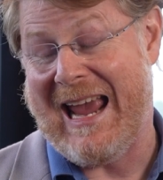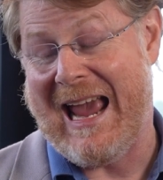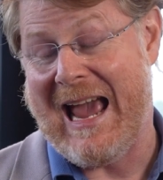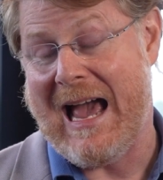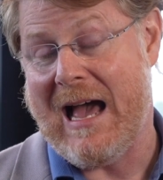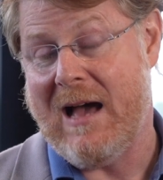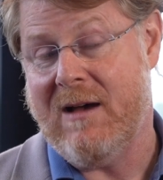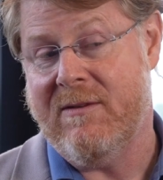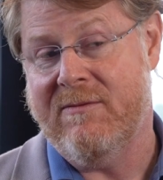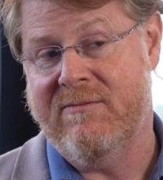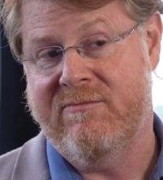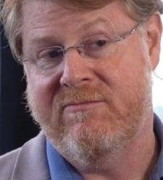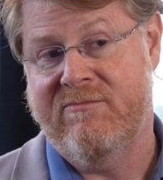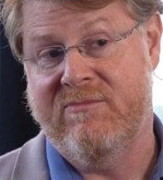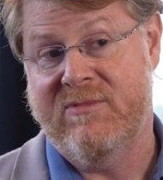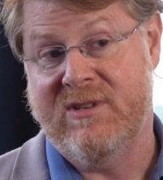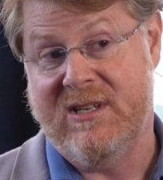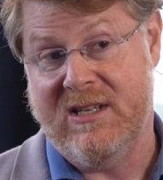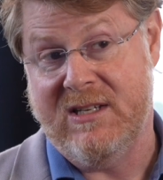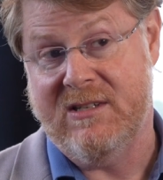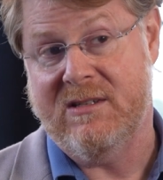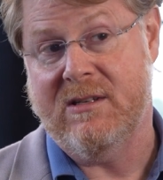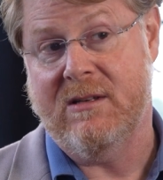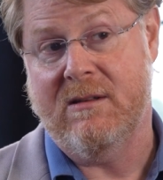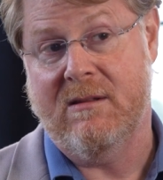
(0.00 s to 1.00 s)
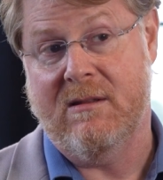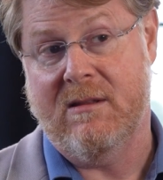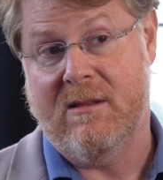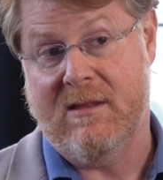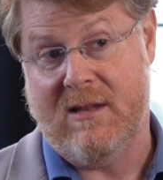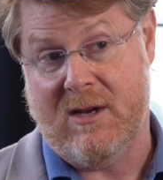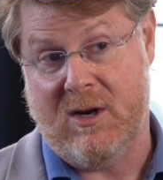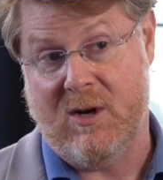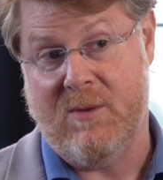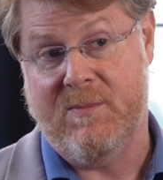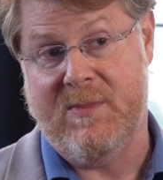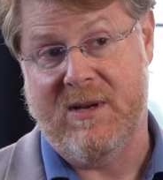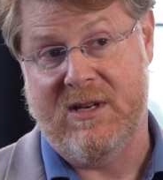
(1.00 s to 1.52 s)
have decent
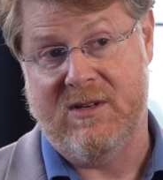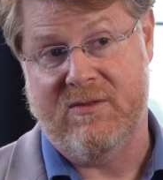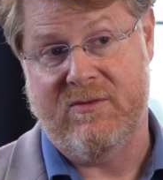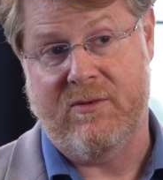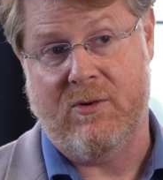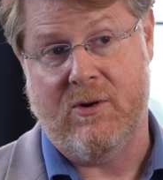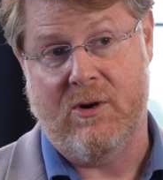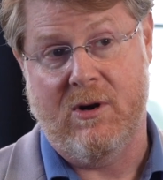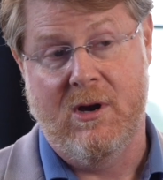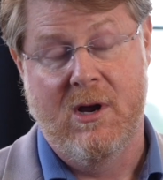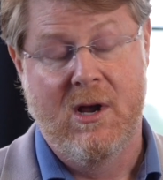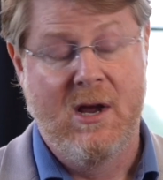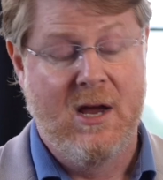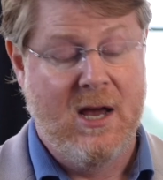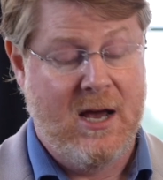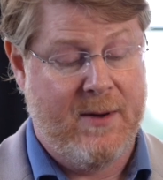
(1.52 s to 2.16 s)
therapies for.